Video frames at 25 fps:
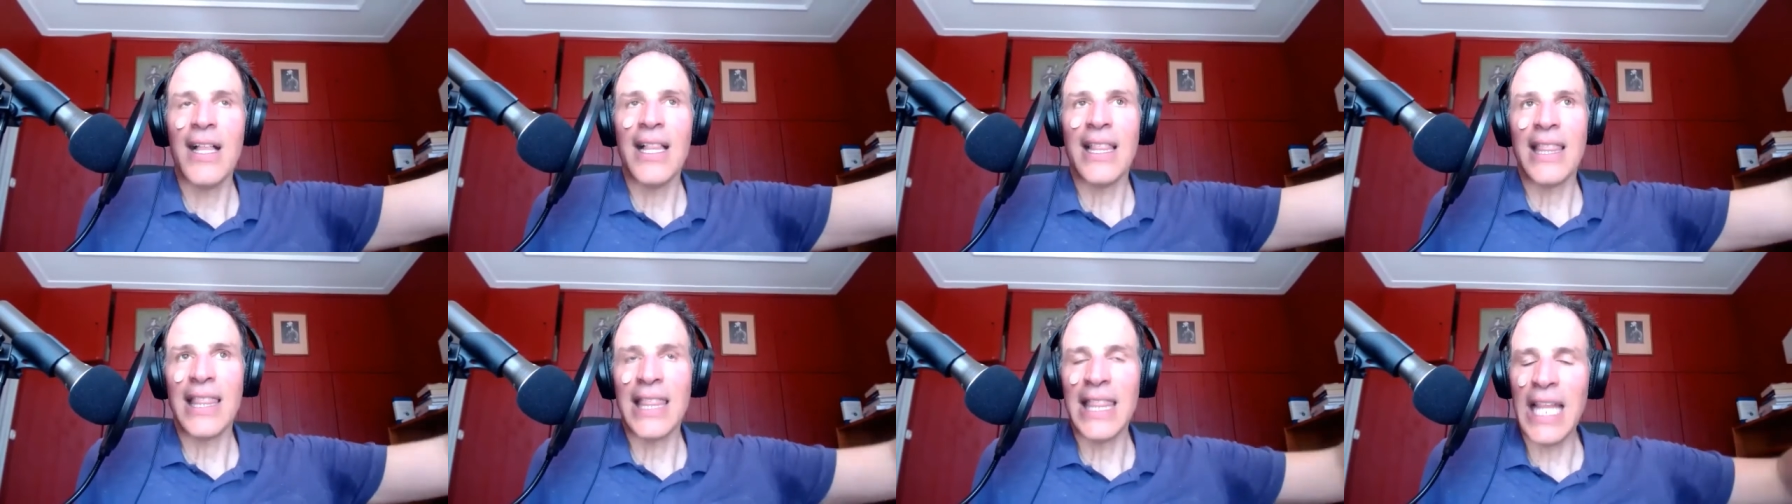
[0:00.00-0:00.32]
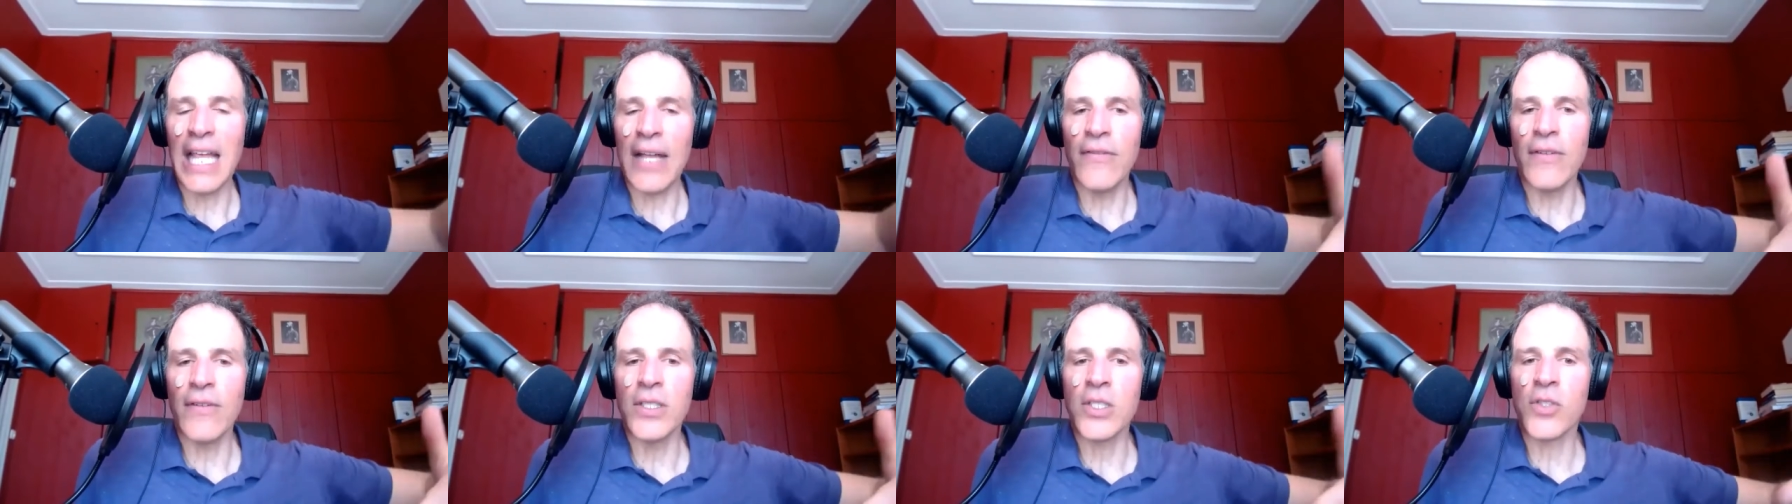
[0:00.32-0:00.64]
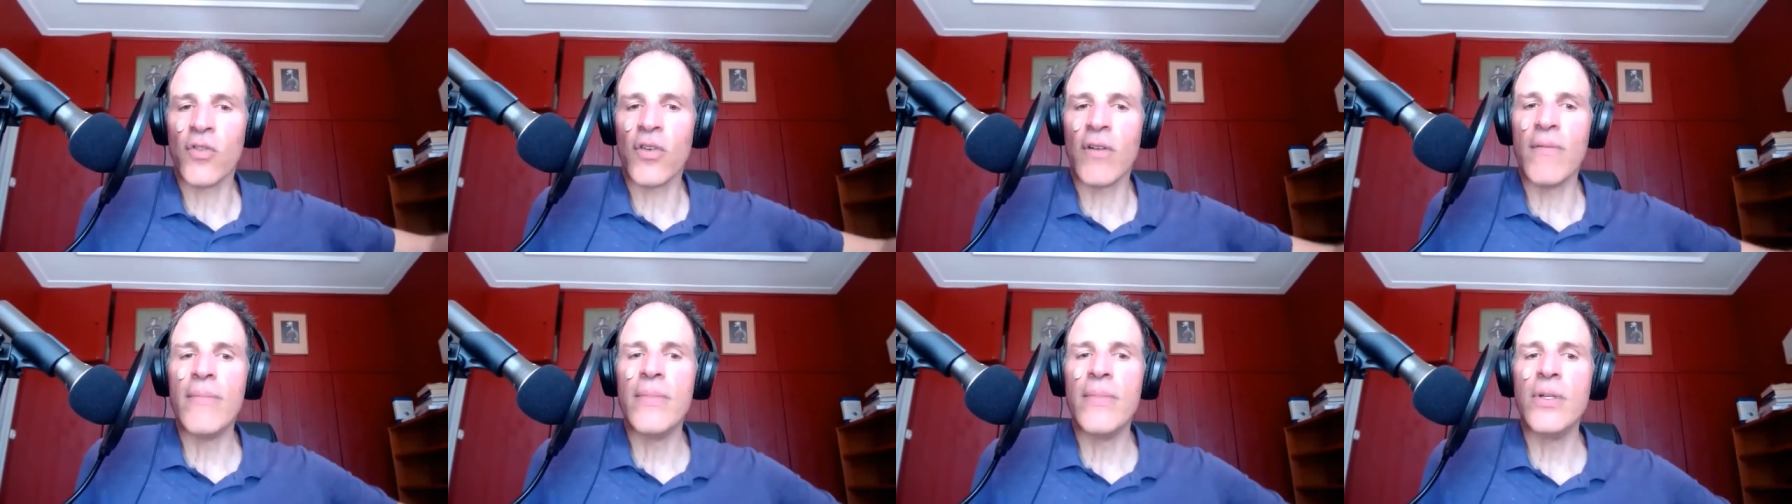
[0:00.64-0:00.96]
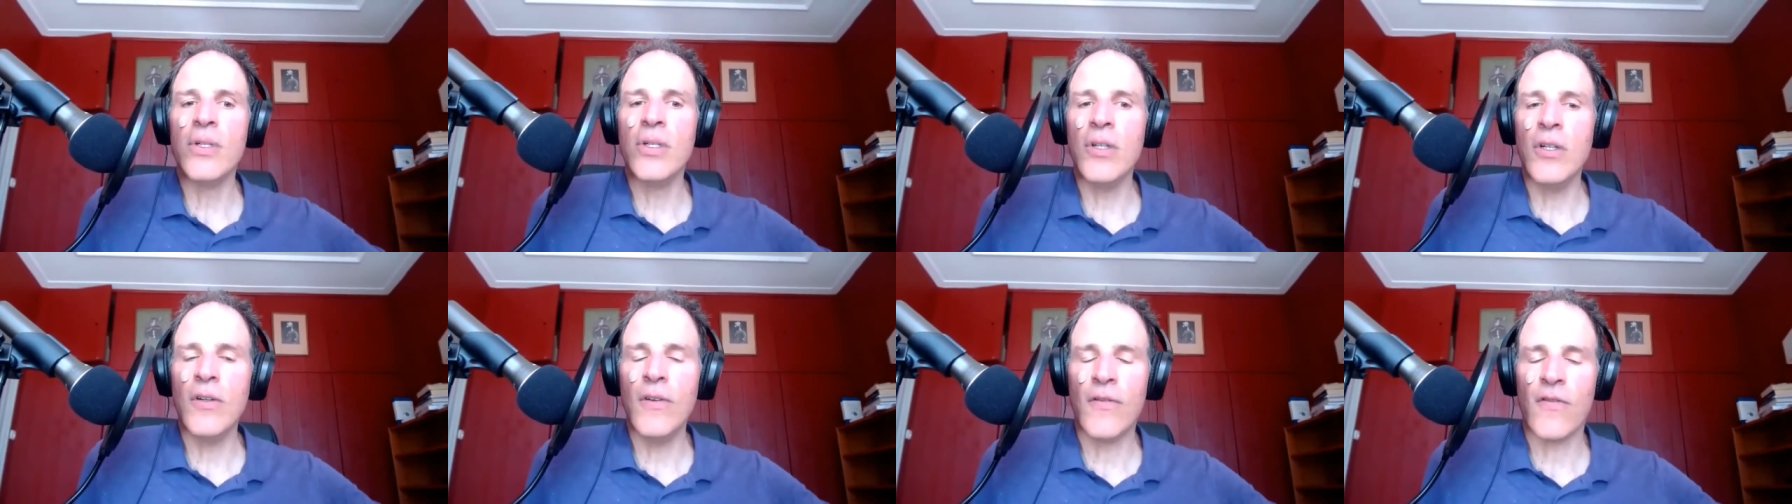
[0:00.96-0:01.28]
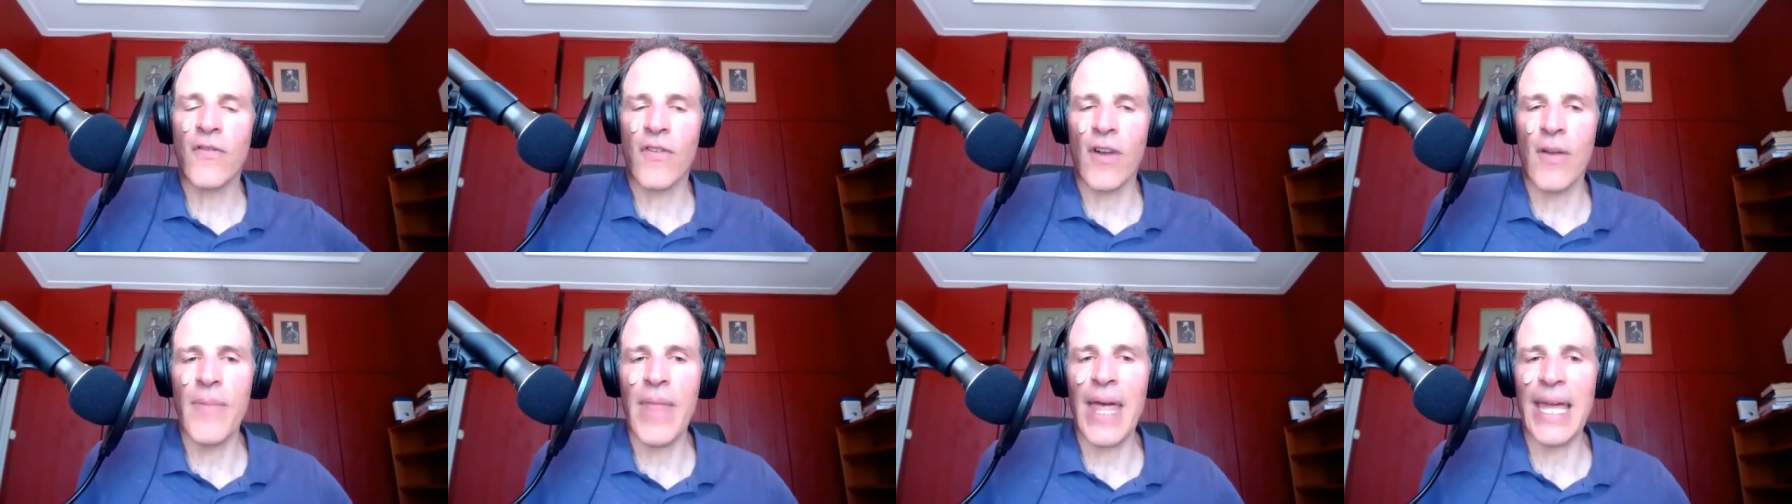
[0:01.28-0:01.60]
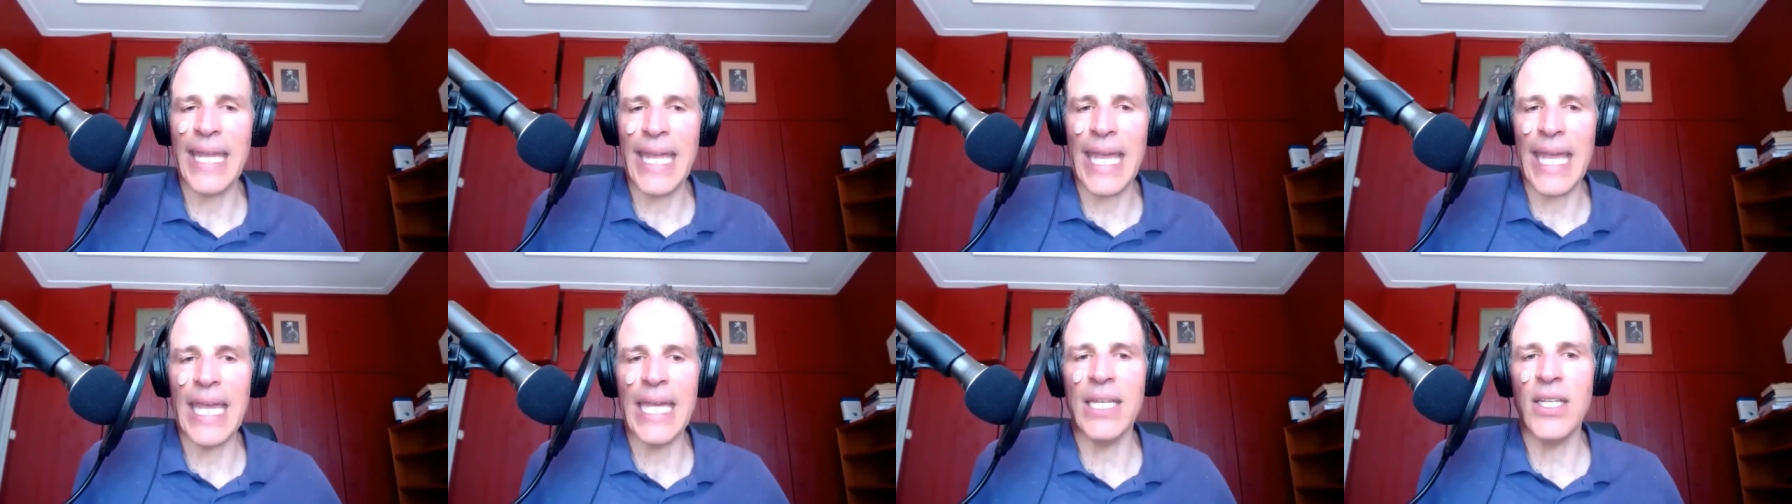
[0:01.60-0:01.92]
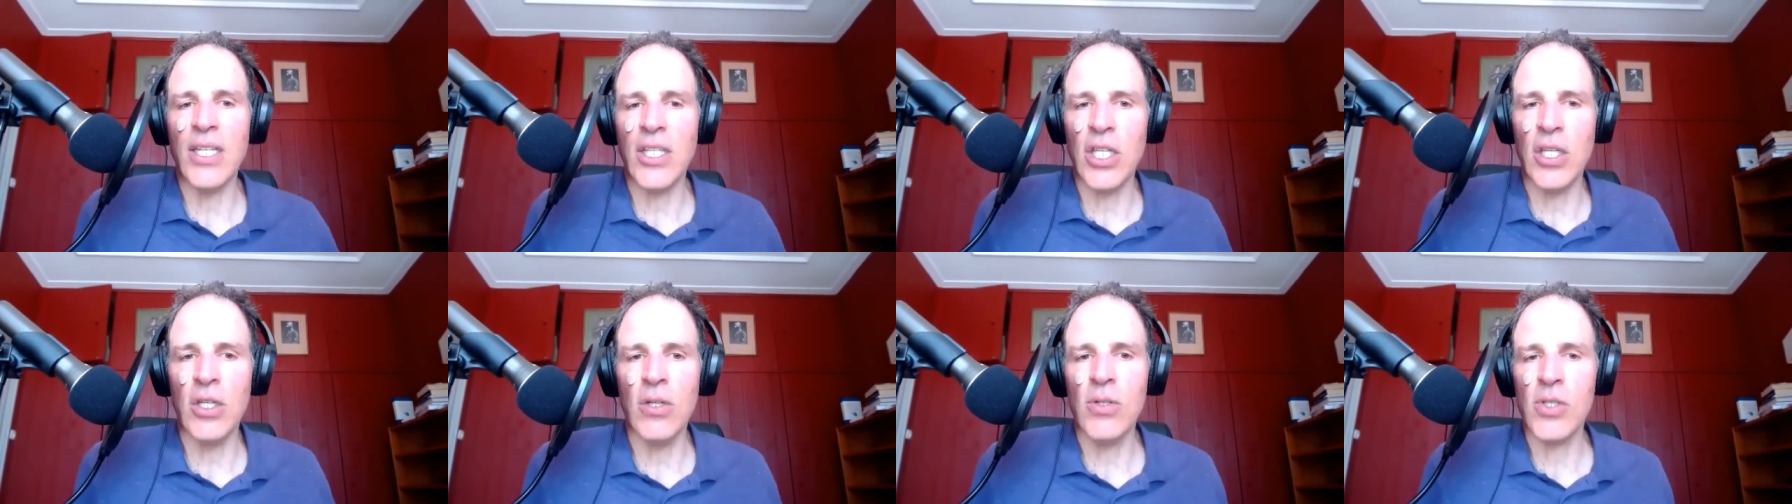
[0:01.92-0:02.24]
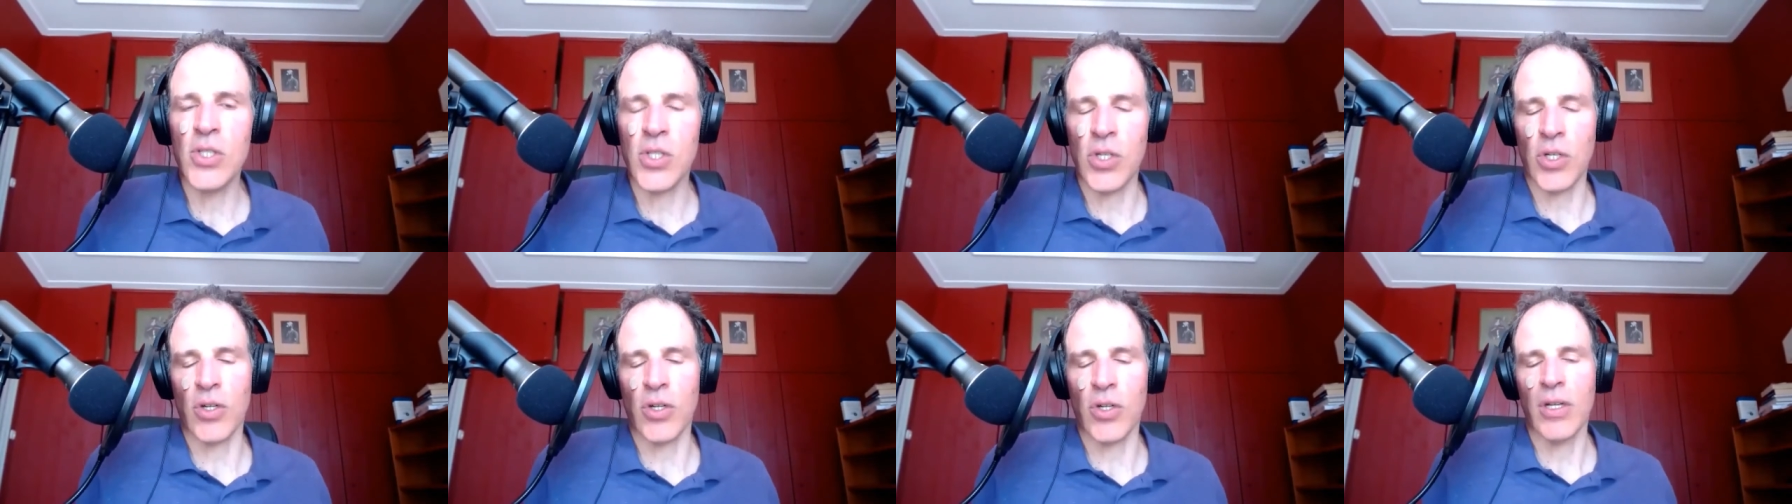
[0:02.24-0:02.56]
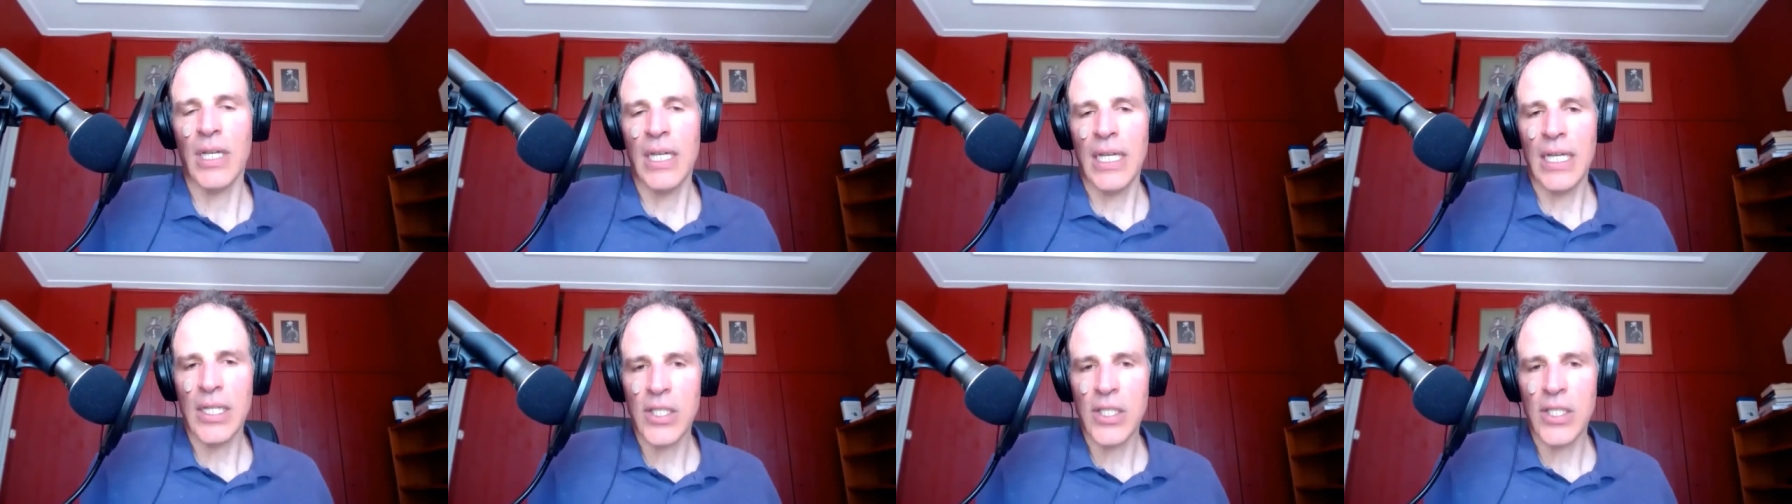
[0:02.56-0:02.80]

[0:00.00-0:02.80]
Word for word: levels removed from that end user